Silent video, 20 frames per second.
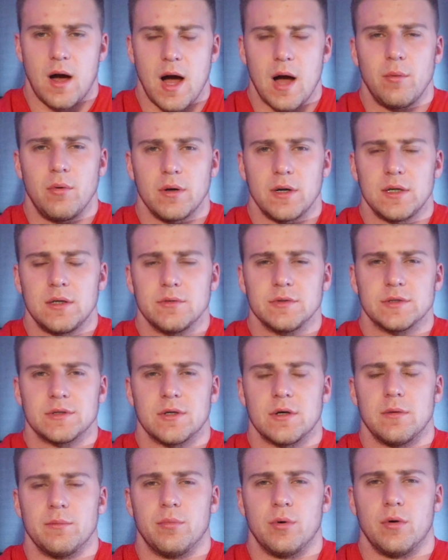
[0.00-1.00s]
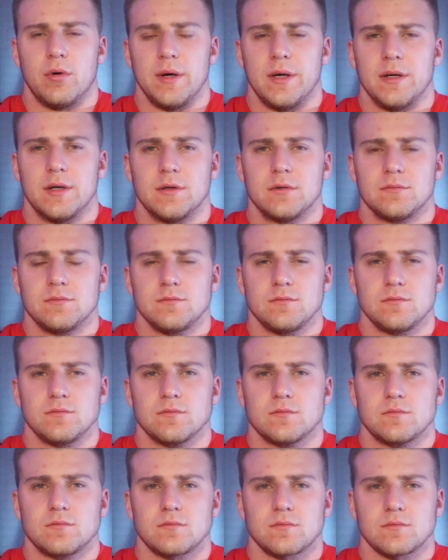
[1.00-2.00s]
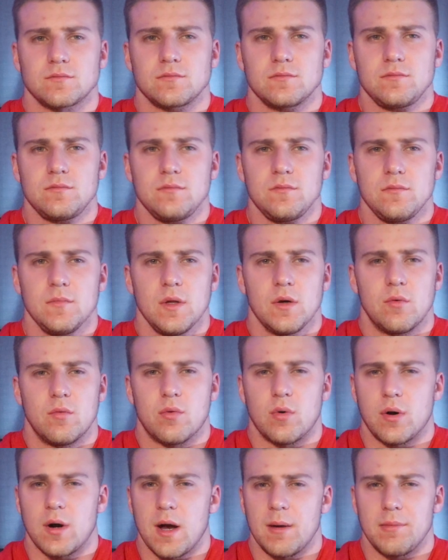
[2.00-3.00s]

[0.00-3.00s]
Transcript: I will get to a certain point where